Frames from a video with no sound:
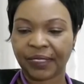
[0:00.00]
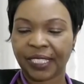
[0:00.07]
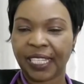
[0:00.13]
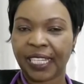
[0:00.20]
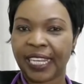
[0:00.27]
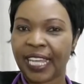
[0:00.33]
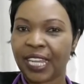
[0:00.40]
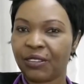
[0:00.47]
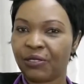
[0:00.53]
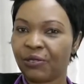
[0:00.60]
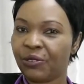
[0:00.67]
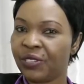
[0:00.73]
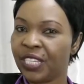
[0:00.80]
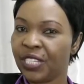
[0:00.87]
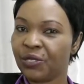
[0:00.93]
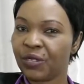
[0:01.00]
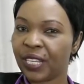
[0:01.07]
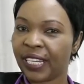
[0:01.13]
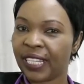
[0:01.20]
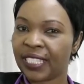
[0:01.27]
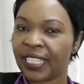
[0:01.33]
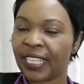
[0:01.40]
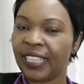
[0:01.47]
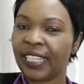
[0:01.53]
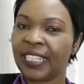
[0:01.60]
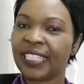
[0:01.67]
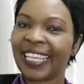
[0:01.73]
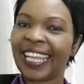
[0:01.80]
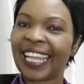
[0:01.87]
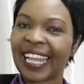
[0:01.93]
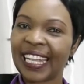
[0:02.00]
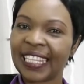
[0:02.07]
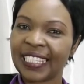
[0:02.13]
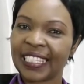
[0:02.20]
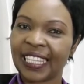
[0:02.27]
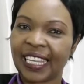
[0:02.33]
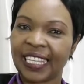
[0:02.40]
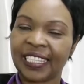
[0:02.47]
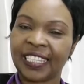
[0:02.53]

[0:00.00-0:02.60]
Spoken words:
Now, you need to understand that a cancer